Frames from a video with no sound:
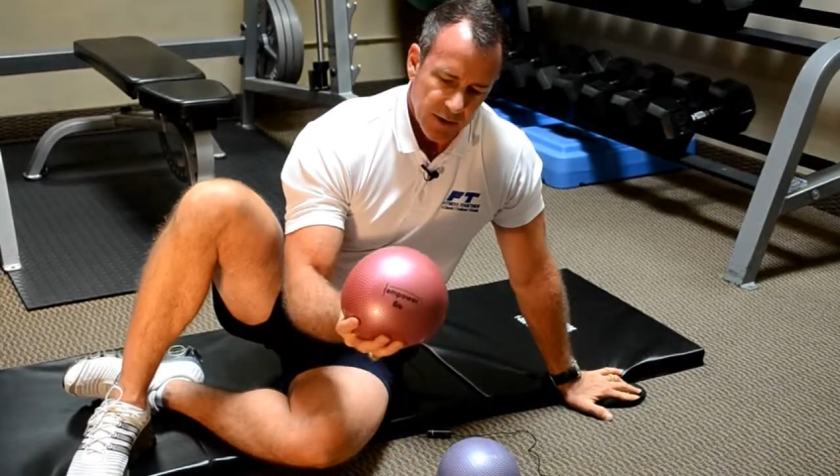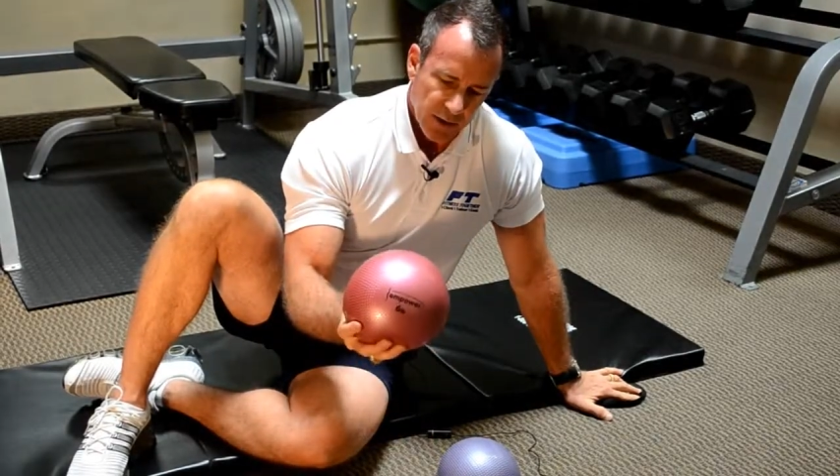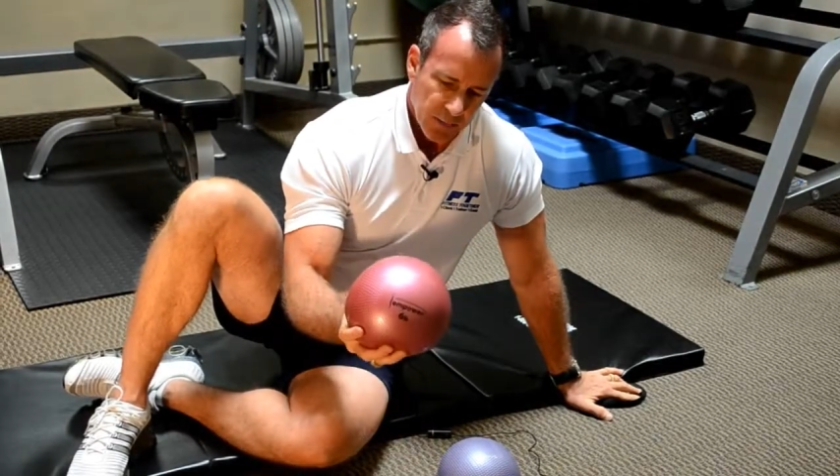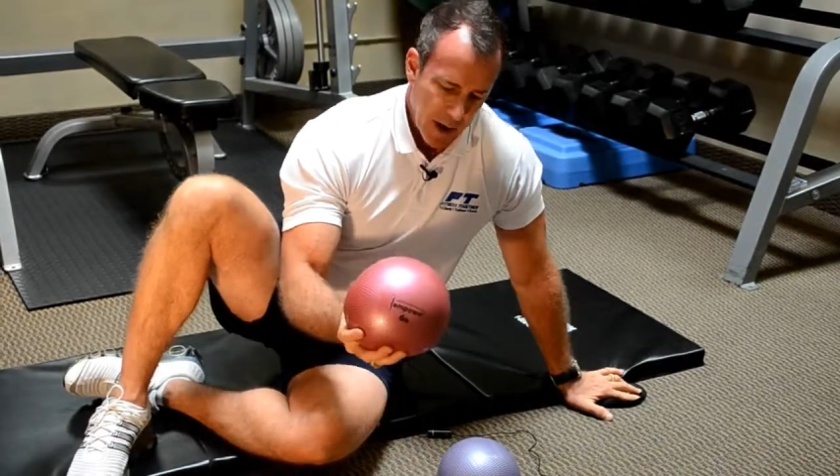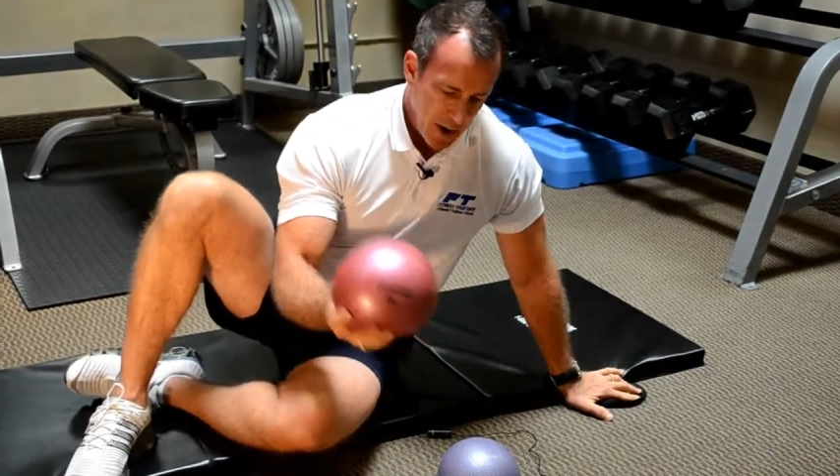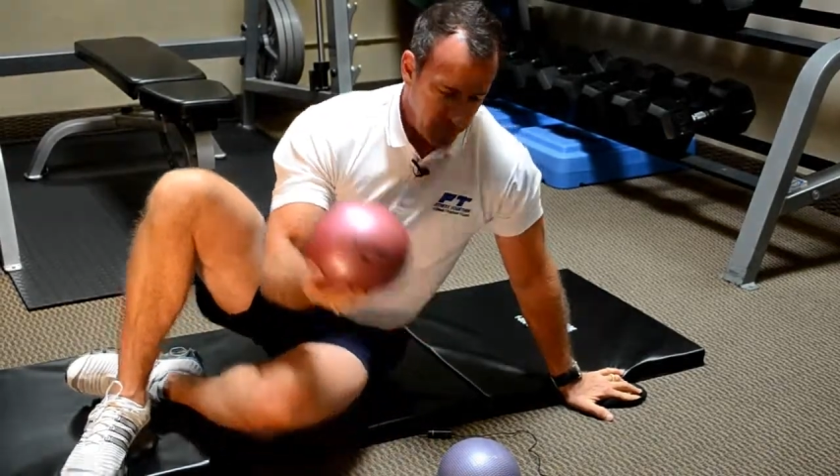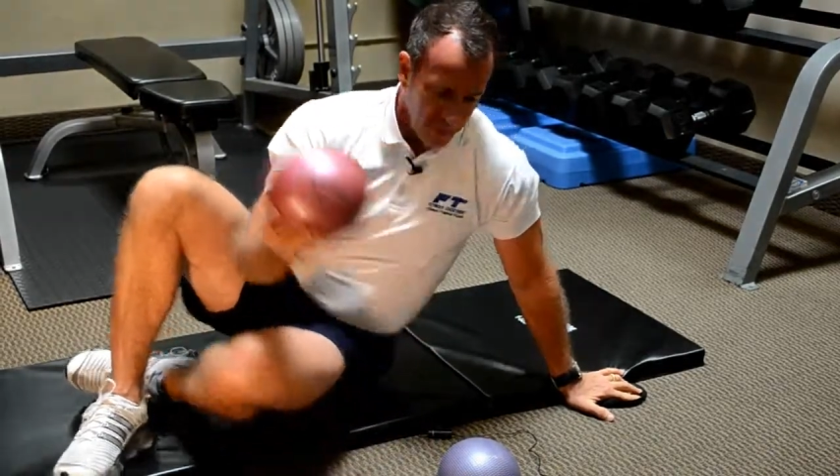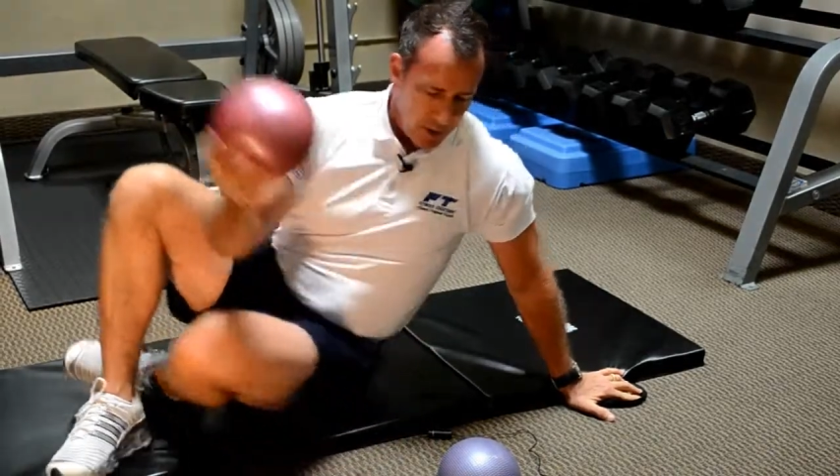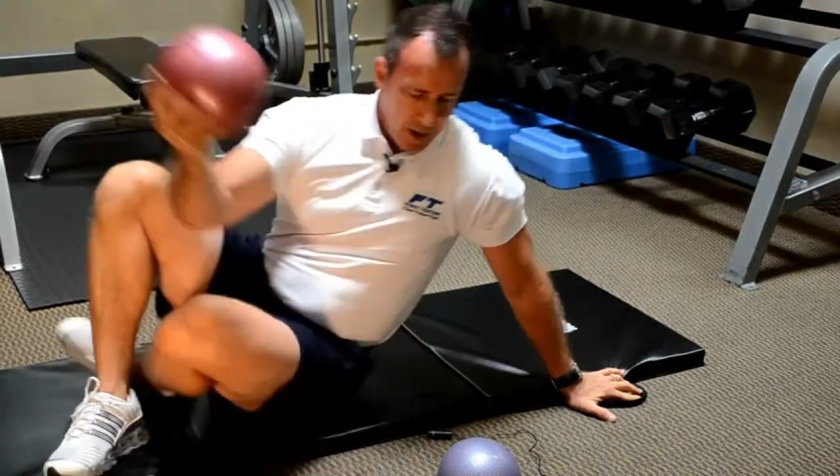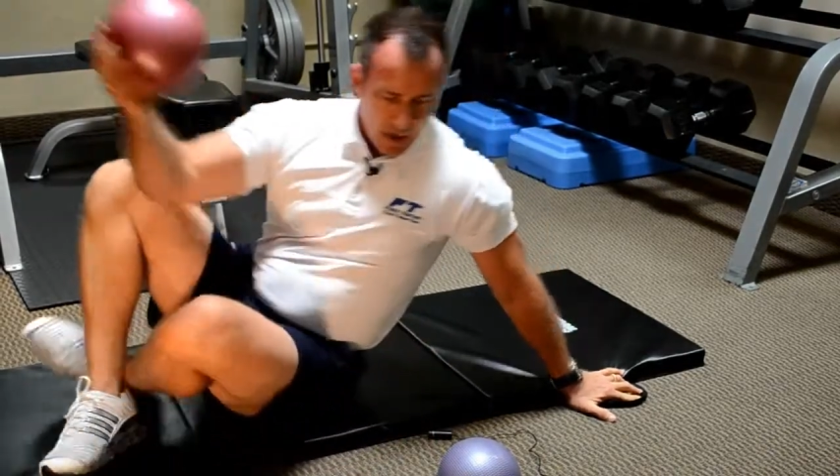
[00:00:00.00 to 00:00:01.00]

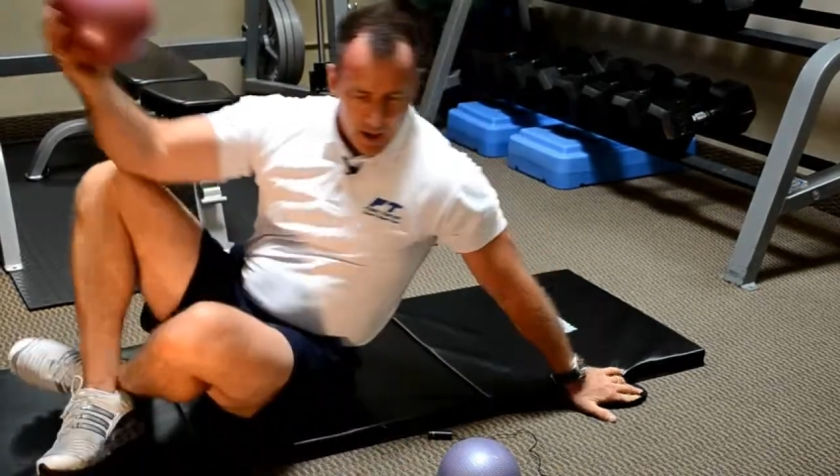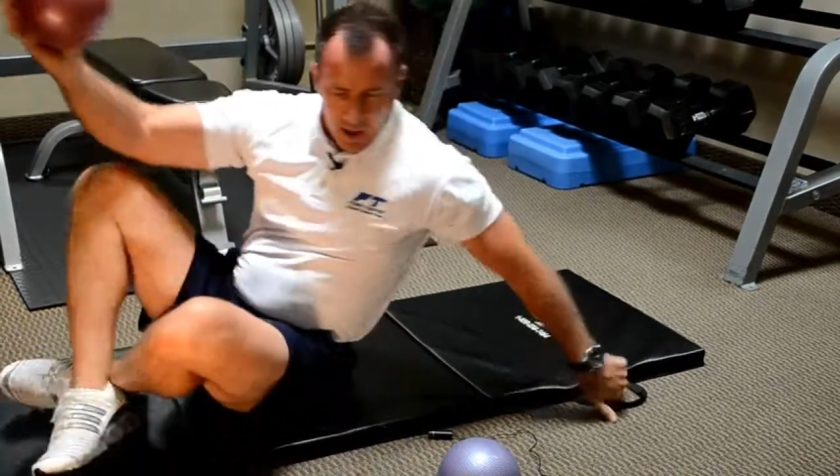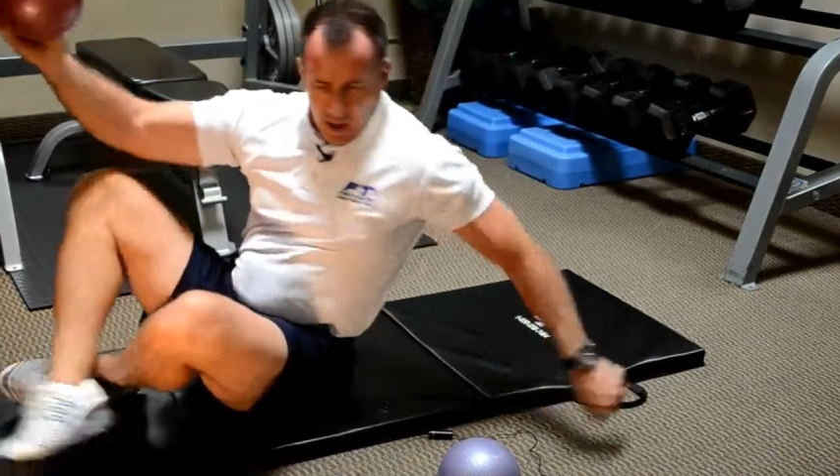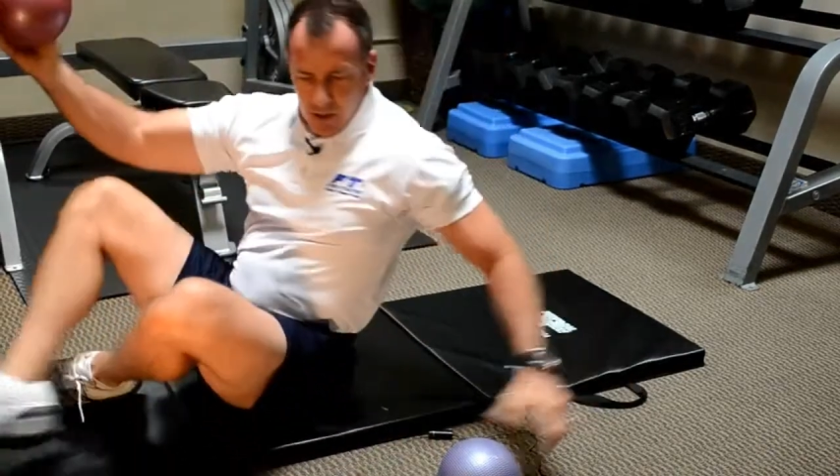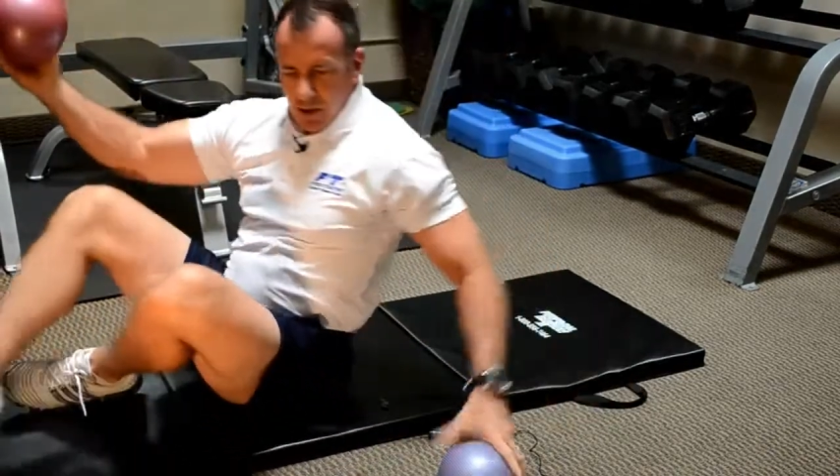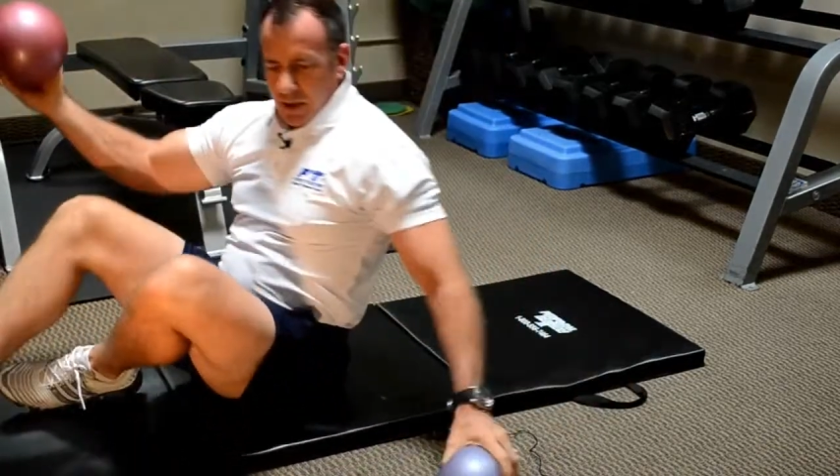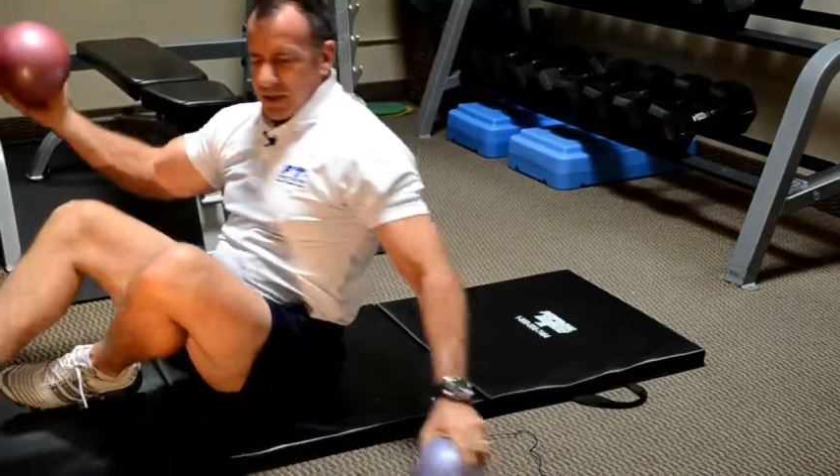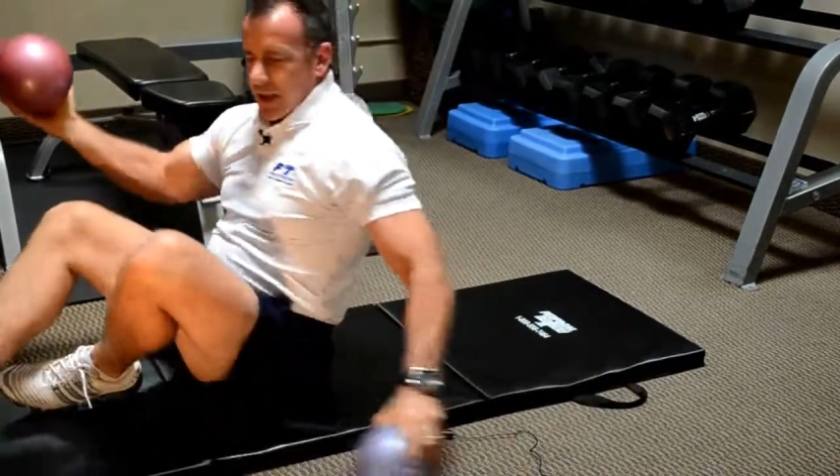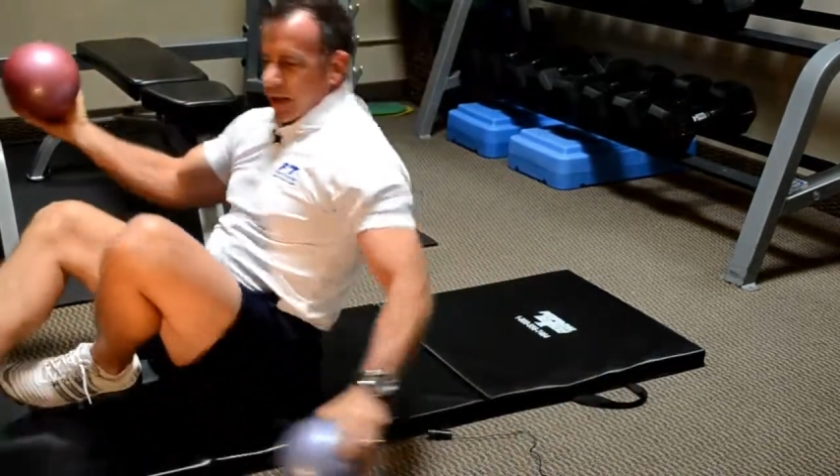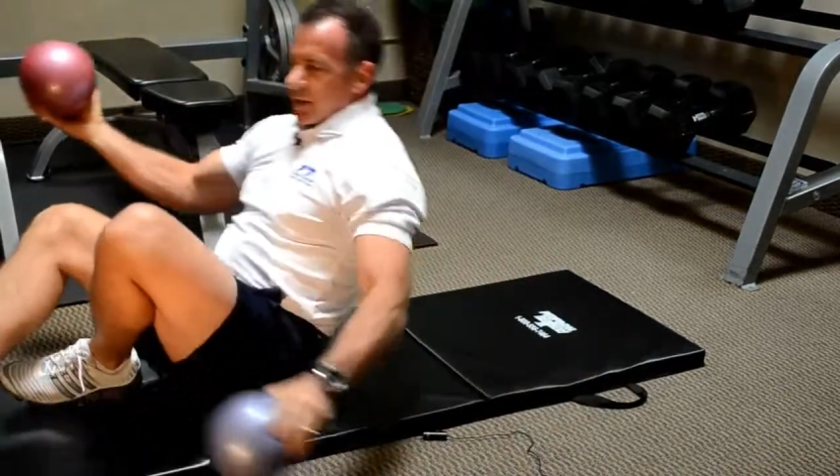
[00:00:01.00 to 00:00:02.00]
six-pounder. And you can
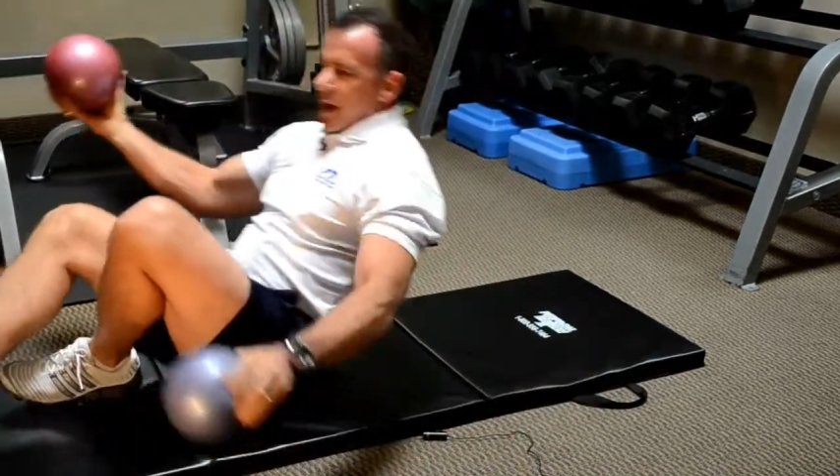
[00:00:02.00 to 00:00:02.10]
take